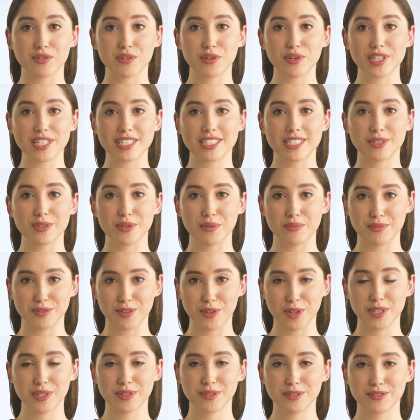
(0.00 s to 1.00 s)
or a new
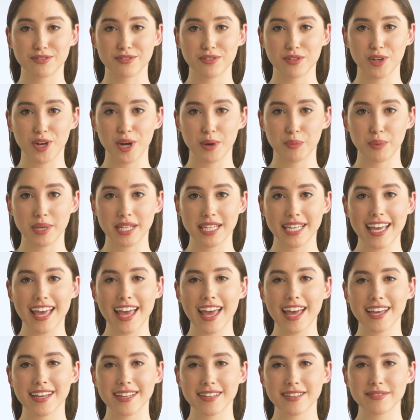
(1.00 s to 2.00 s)
employer's
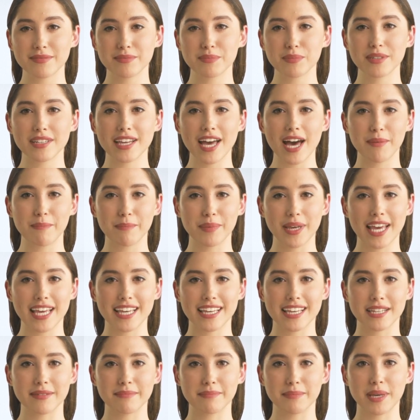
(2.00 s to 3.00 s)
401k without
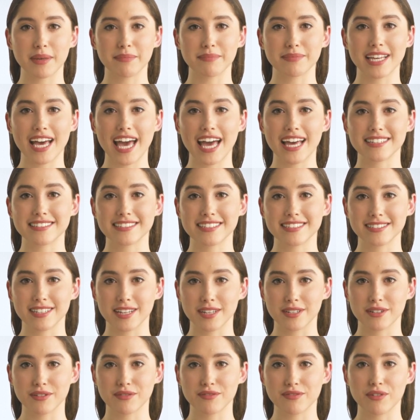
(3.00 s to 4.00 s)
paying income taxes
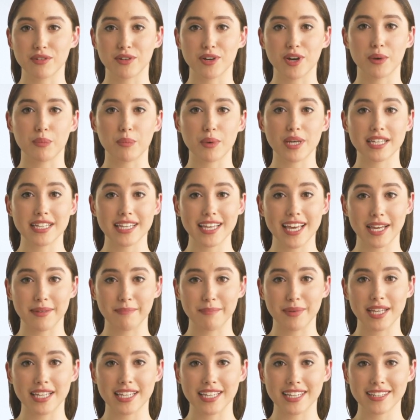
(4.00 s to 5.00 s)
on your 401k
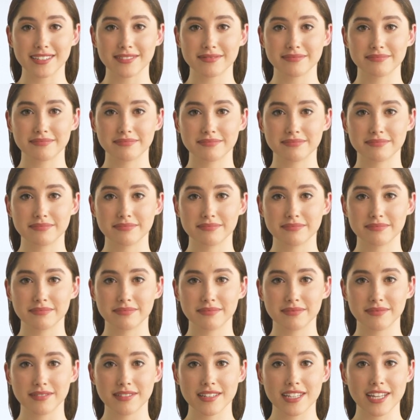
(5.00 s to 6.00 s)
money.
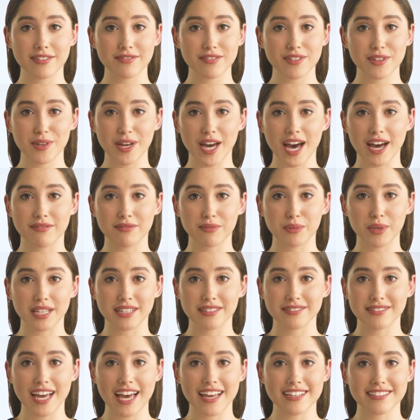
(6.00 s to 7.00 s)
If you have
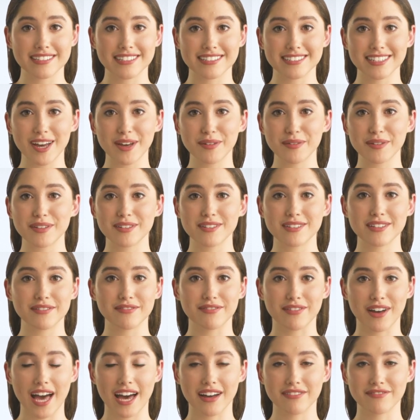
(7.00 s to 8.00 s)
$1,000 to
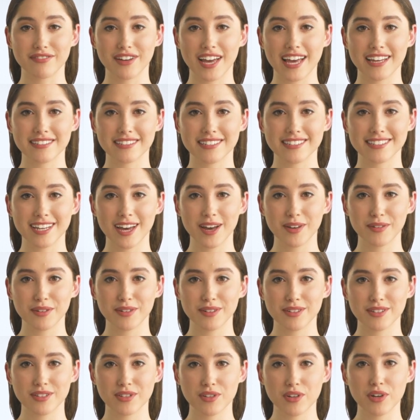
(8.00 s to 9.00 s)

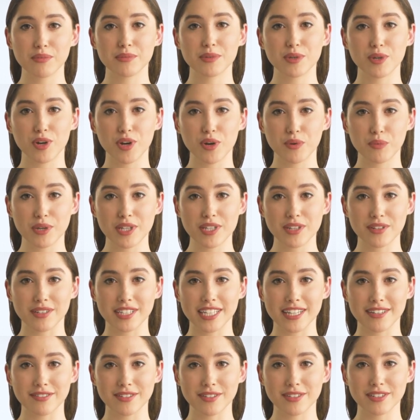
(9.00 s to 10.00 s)
$5,000 or more when you
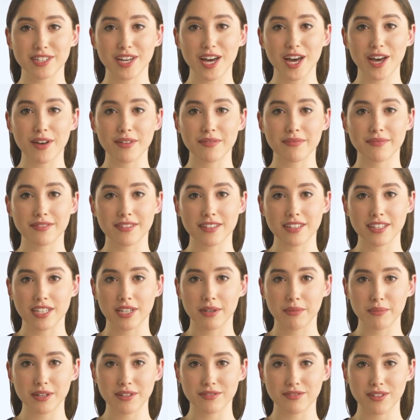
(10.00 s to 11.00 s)
leave your job,
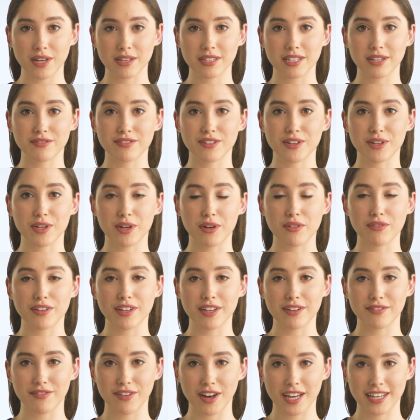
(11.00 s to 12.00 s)
you can roll over over
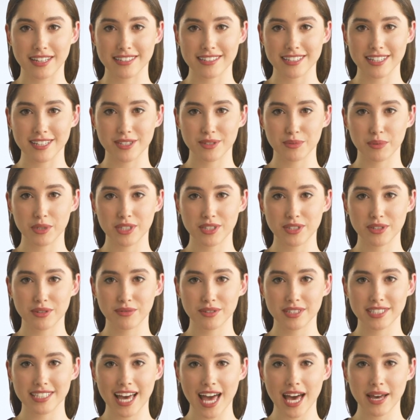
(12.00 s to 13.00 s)
the funds into a new
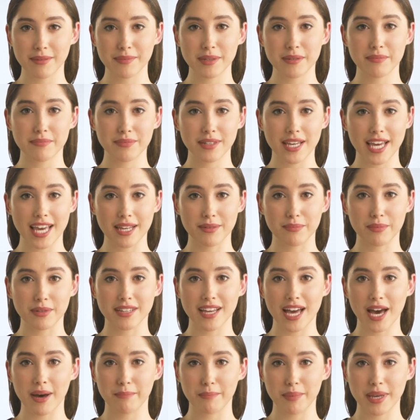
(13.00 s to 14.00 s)
retirement plan
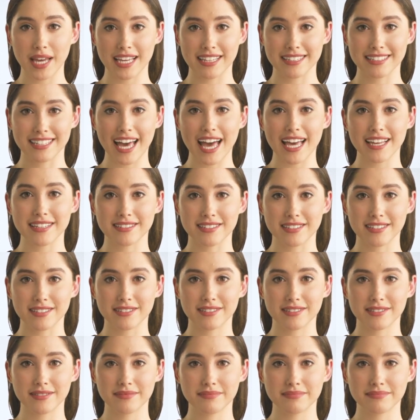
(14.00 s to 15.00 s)
without paying
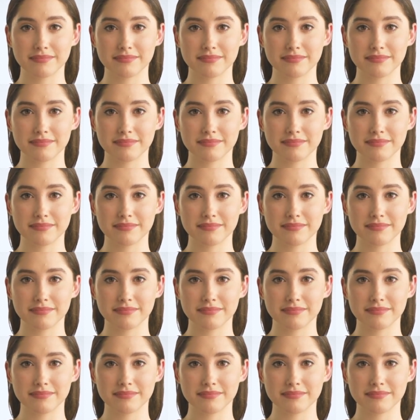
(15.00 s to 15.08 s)
taxes.